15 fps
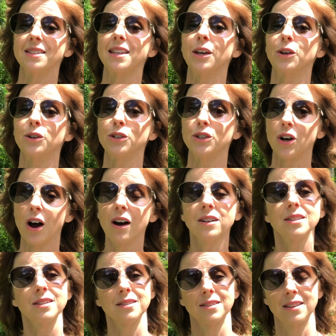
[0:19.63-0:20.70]
that your dog's
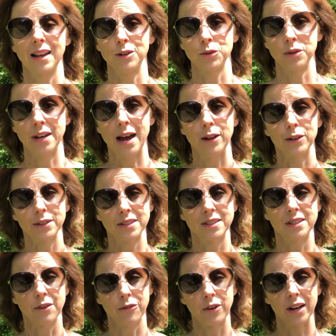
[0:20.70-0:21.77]
schedule now looks
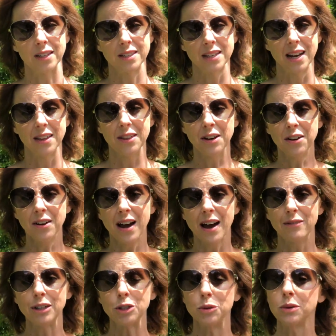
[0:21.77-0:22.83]
different and they're
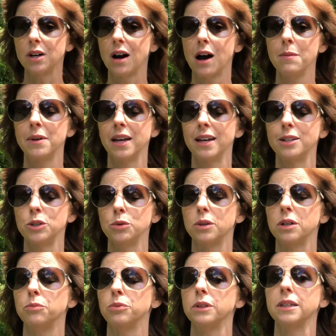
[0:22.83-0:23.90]
having to accommodate to a
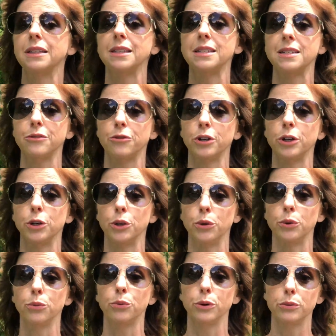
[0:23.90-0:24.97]
completely different
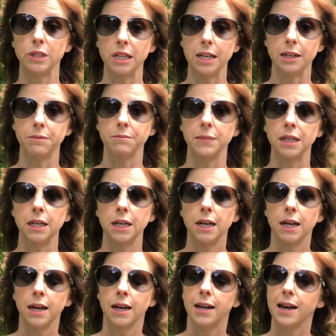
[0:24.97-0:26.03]
new routine.
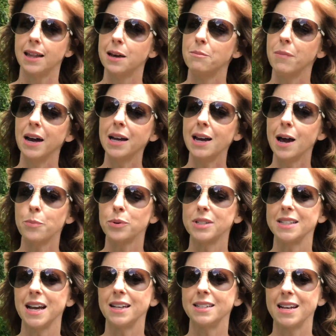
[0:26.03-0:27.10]
Now that might not
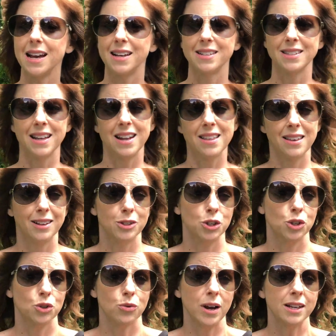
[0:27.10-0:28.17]
present as anything
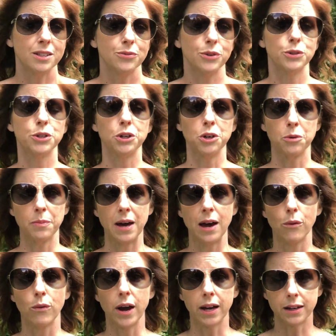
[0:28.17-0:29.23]
stressful to your
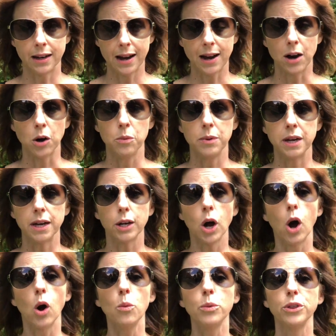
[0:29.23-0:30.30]
pet right now, being at
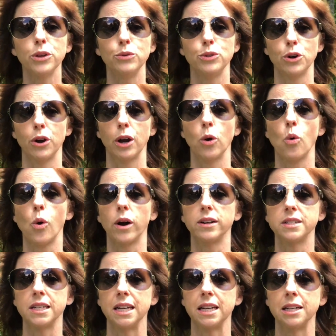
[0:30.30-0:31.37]
home with you during
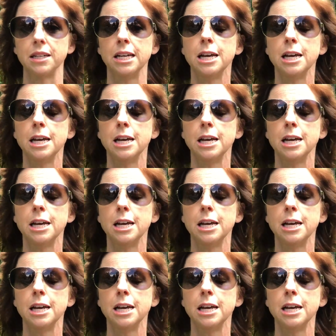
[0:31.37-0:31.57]
quarantine,